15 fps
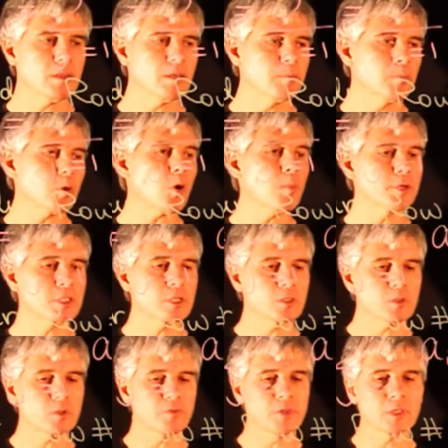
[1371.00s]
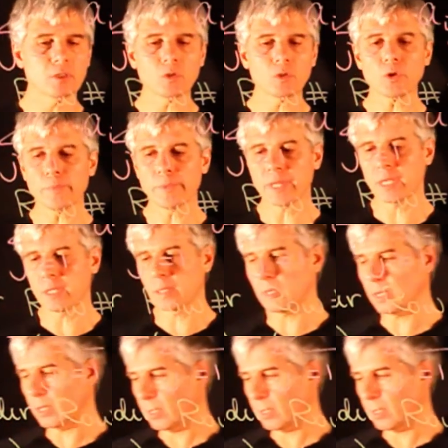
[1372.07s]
the properties of the determinant,